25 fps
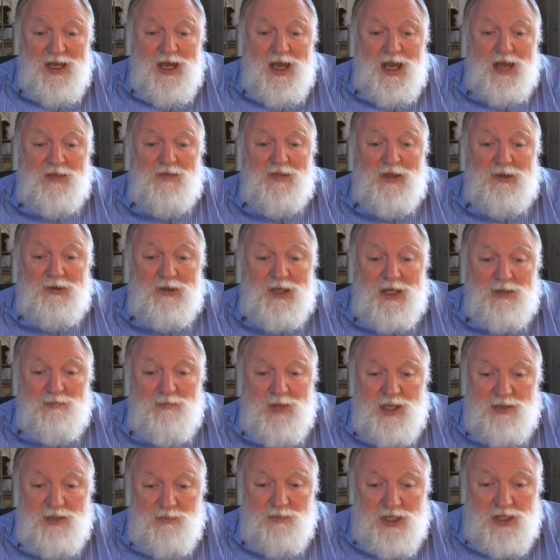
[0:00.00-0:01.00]
and their
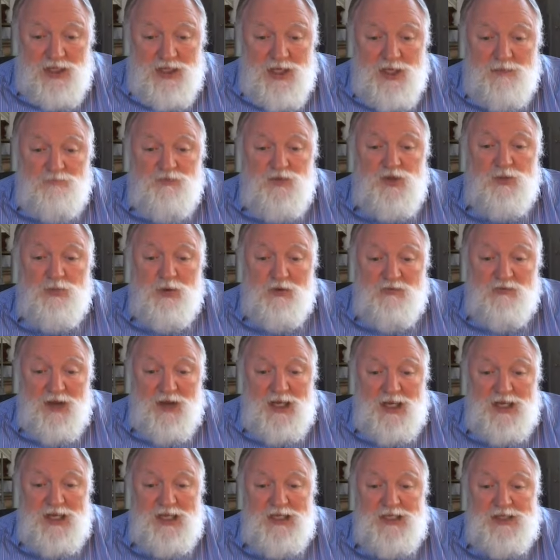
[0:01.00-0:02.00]
commitment to
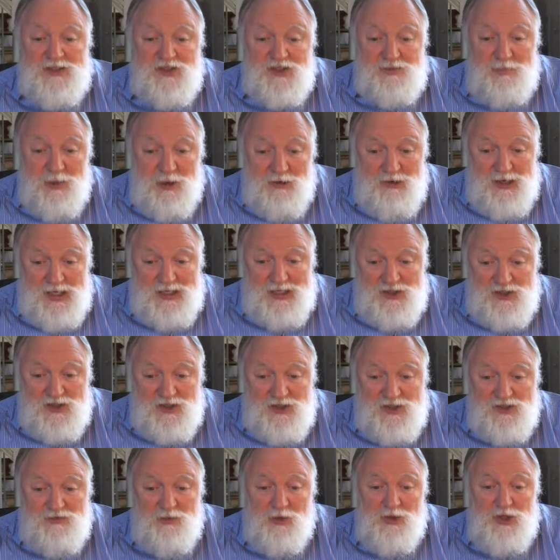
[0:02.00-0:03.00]
providing
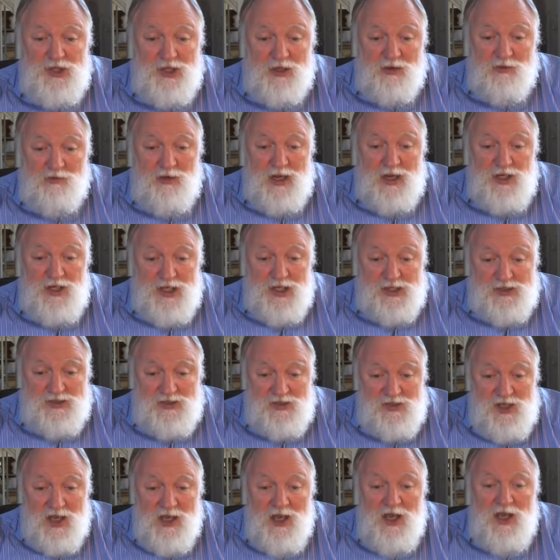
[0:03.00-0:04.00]
experiences for
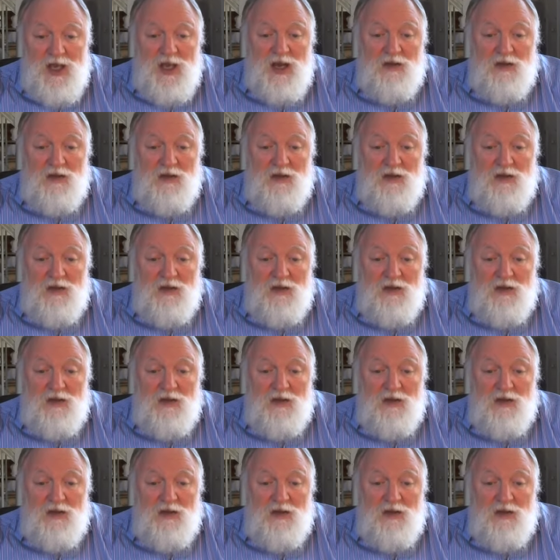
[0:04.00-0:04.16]
generations